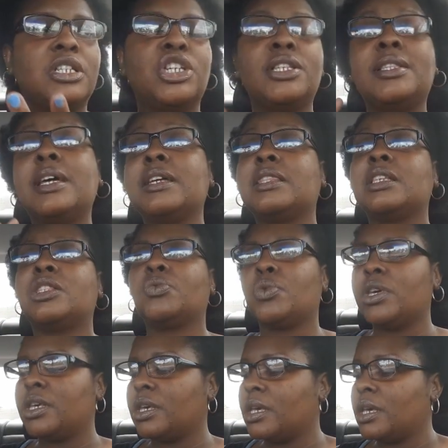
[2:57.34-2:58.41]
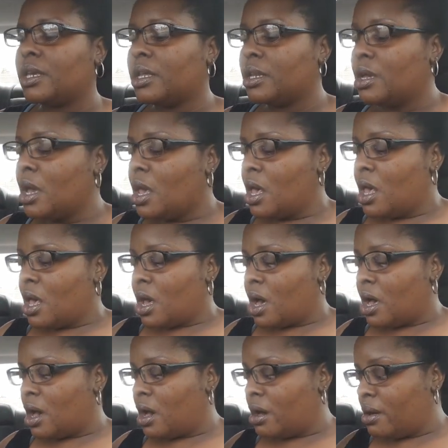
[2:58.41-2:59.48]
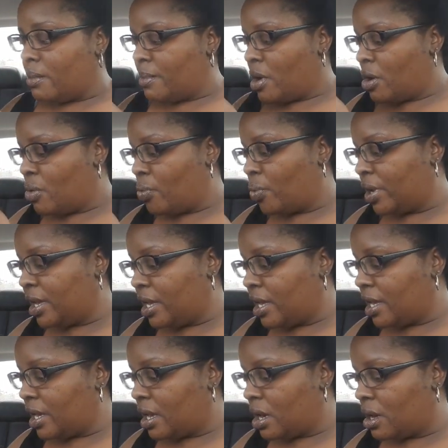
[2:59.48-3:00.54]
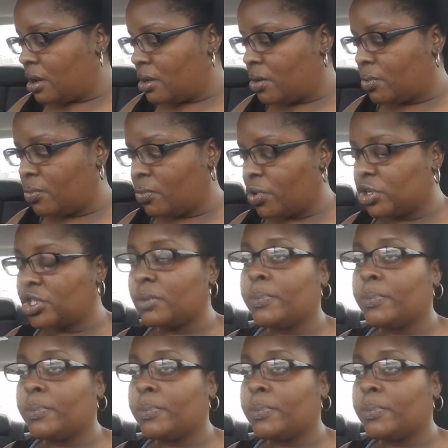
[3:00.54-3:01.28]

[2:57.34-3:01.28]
Just like this weekend, um, we were